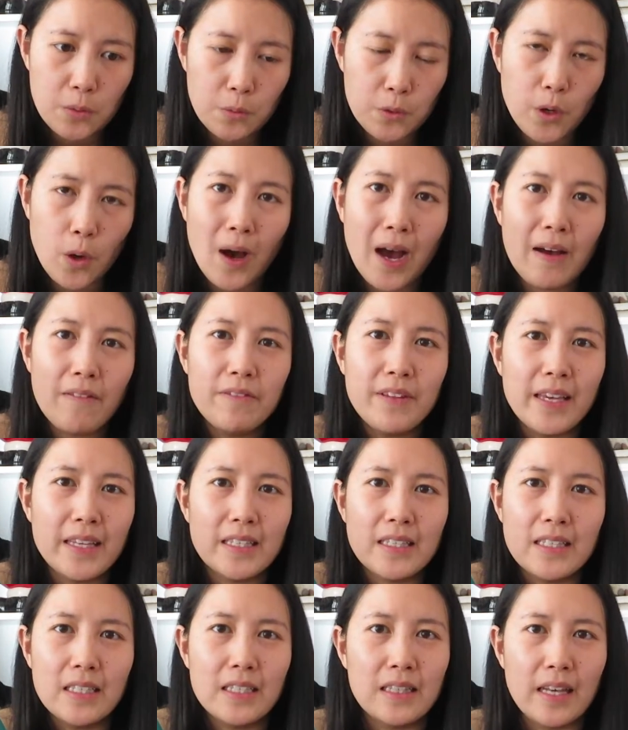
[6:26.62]
we don't have
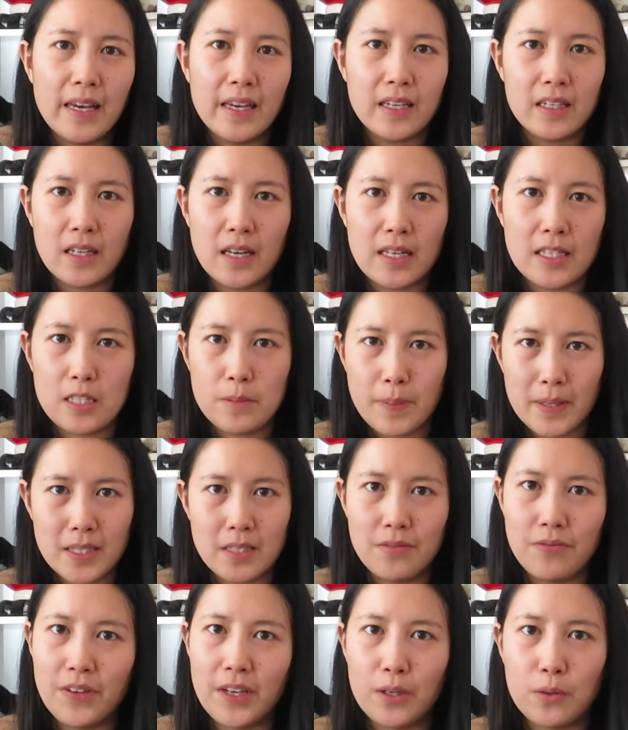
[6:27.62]
any like
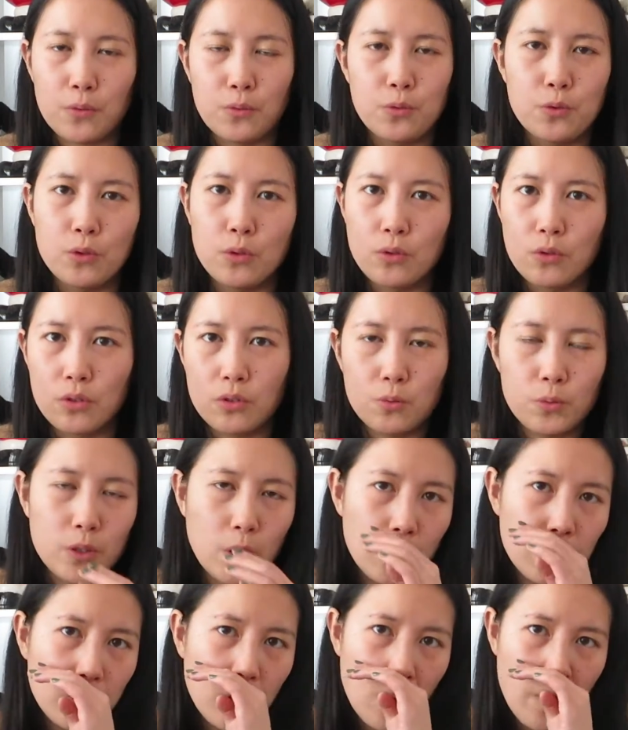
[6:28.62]
specific rules we
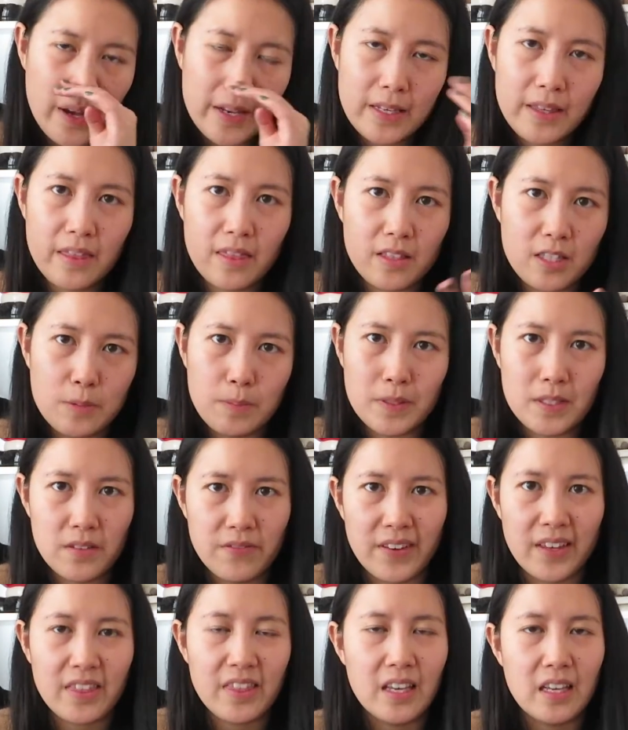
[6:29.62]
don't know any
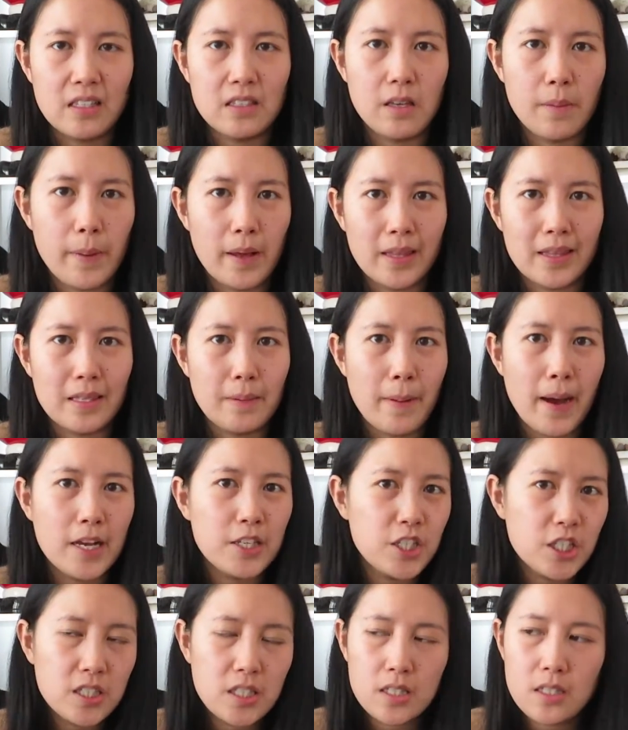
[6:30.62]
specific things about the
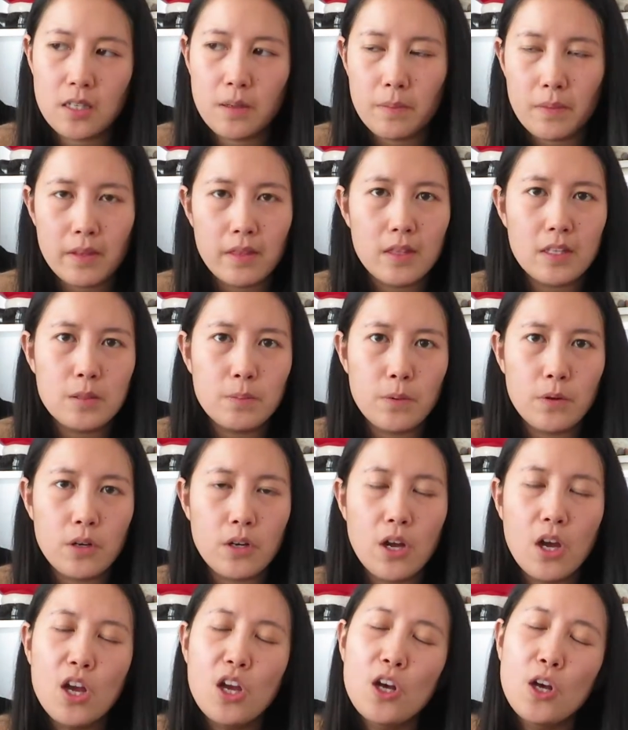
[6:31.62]
magic system in this
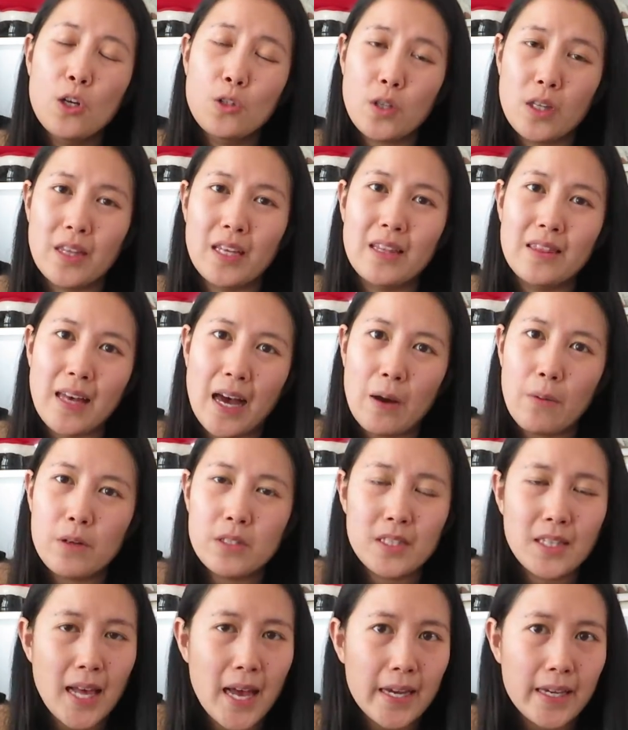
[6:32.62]
book so i think that
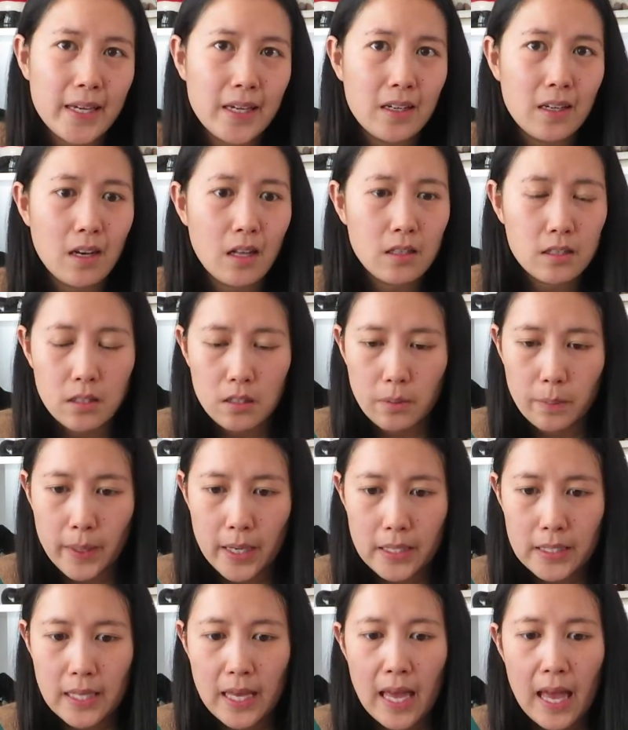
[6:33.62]
was lacking a little
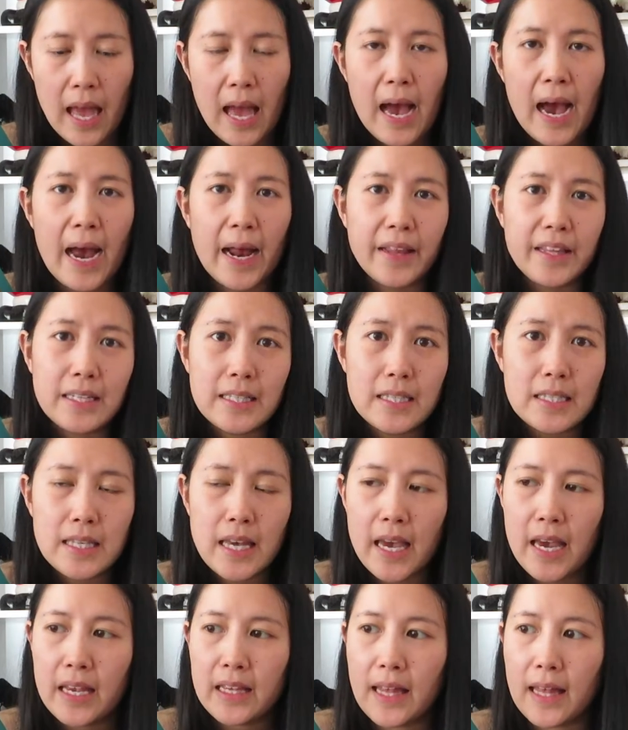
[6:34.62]
bit i did
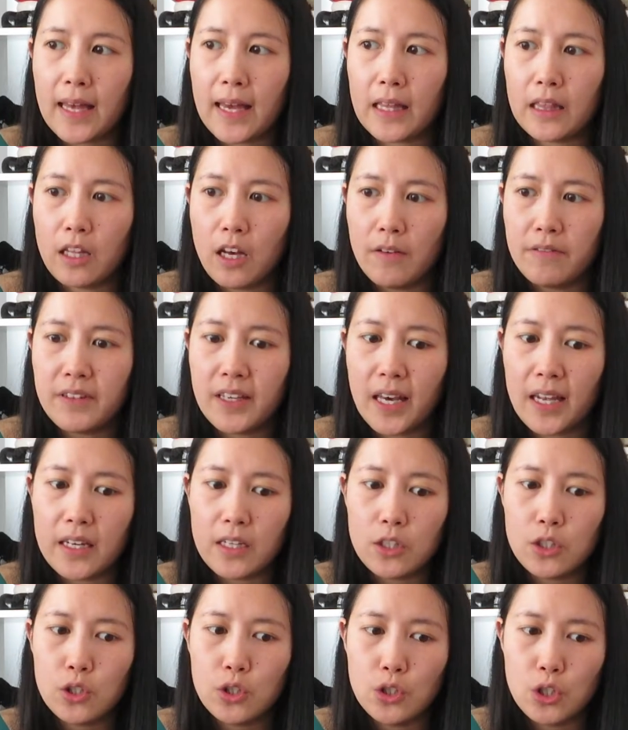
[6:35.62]
say that i love
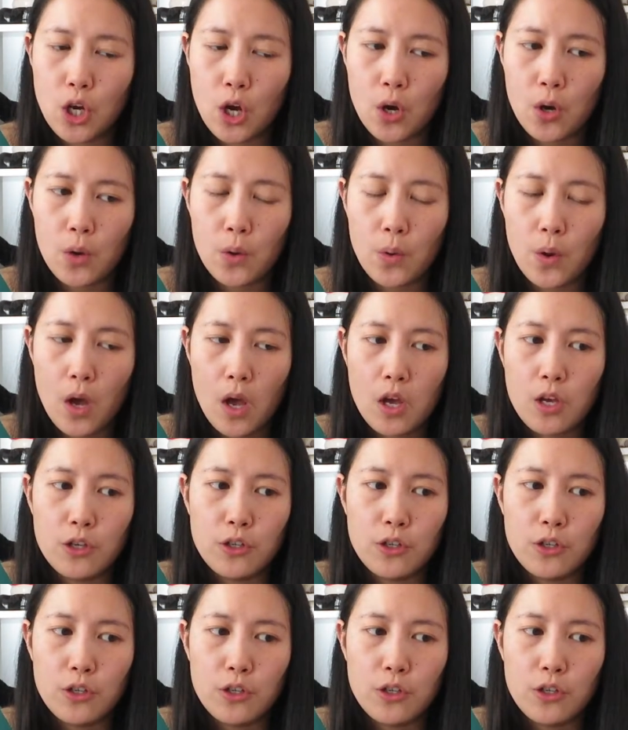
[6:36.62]
getting to know